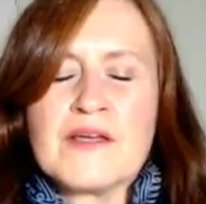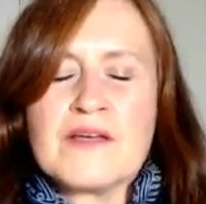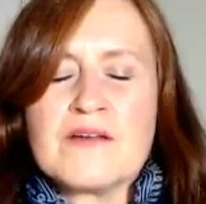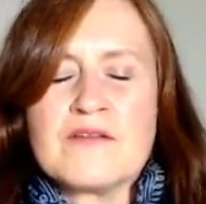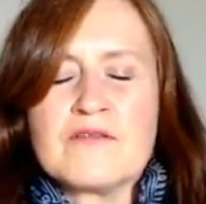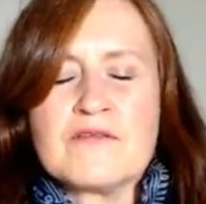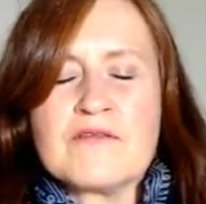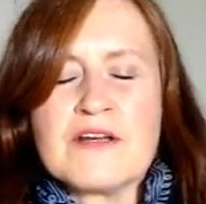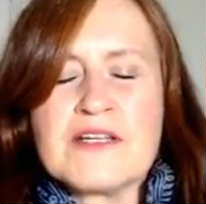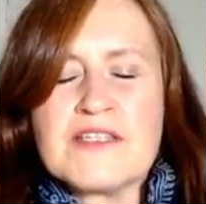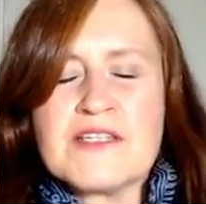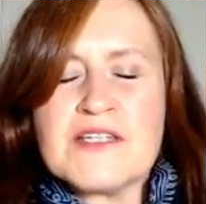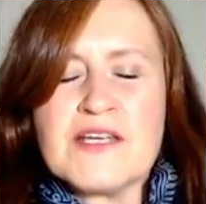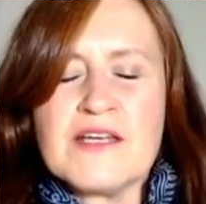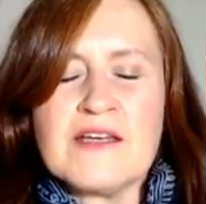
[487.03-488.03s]

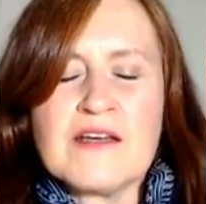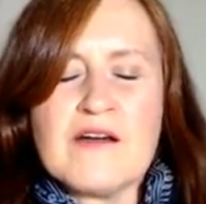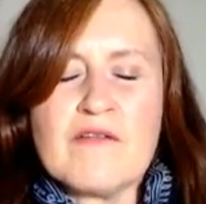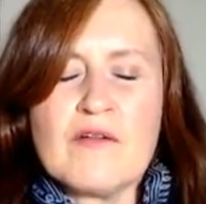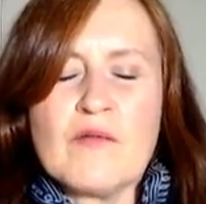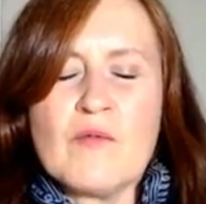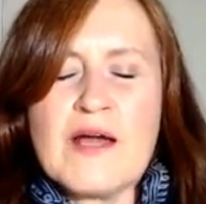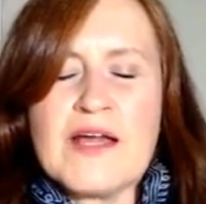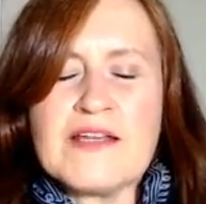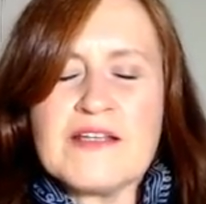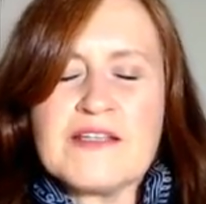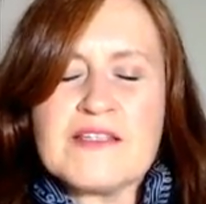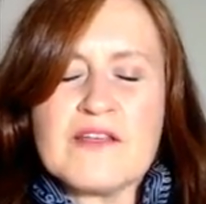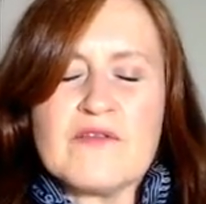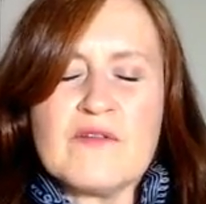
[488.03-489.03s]
Resting our
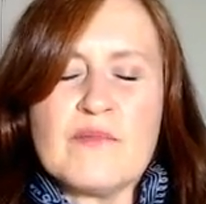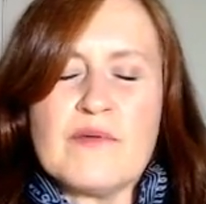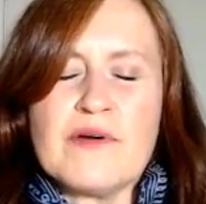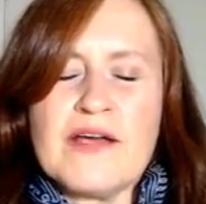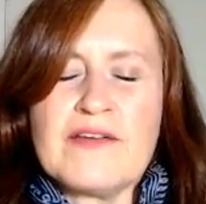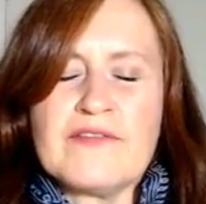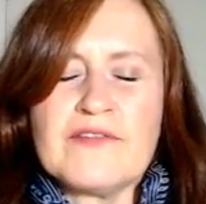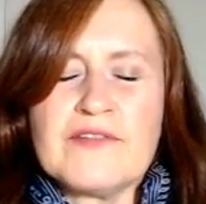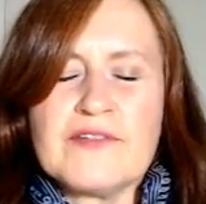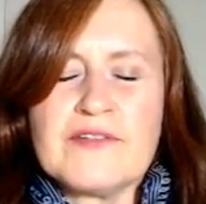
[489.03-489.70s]
awareness on the breath.